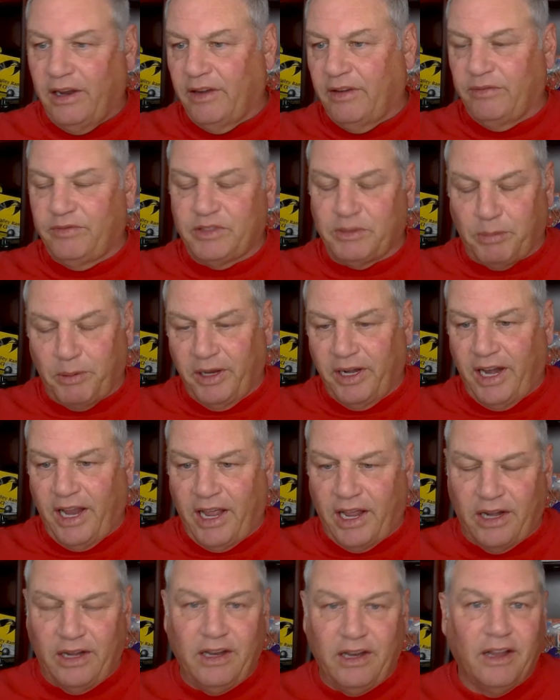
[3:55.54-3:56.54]
split
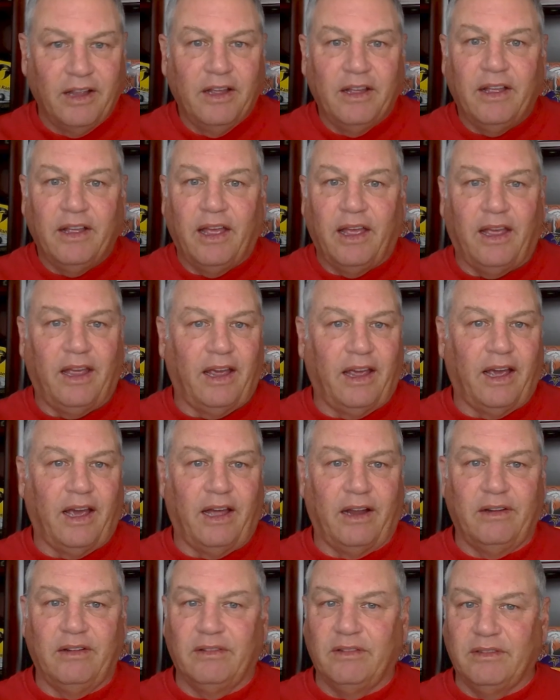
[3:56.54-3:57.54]
end,
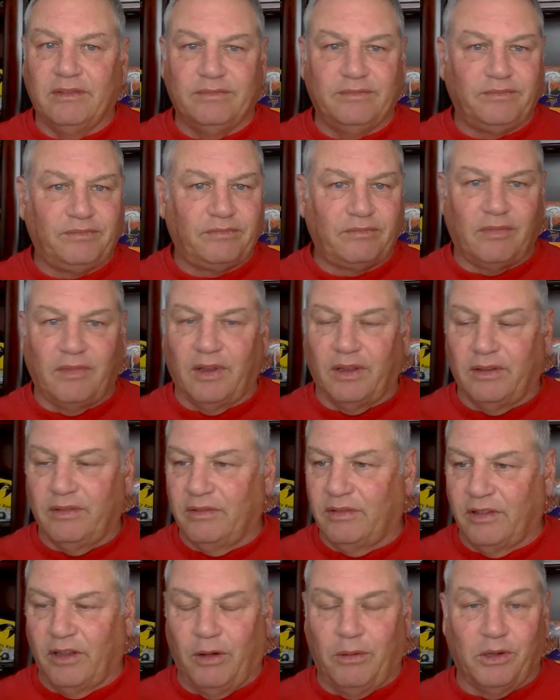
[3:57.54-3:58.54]
and
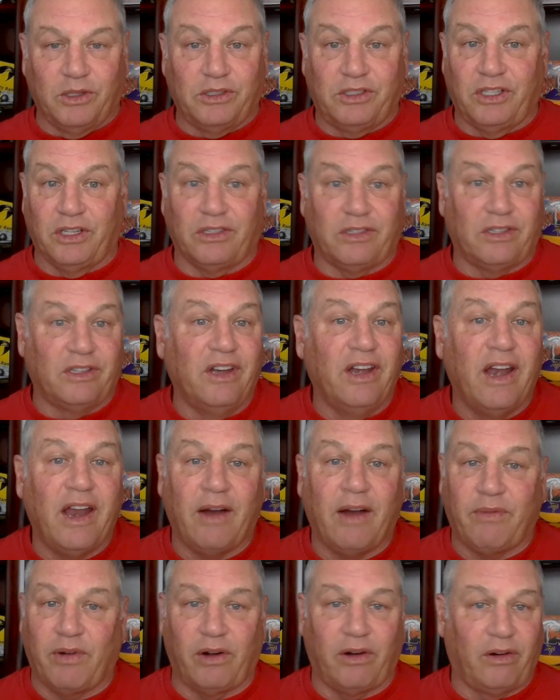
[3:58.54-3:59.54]
Lobos just
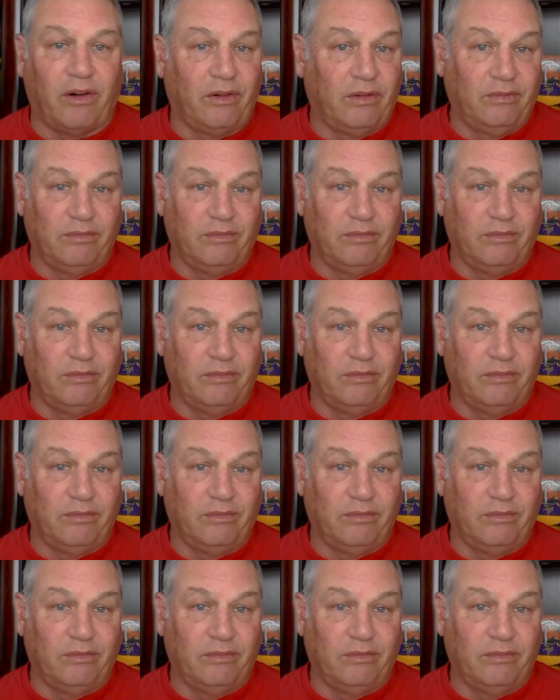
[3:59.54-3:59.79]
never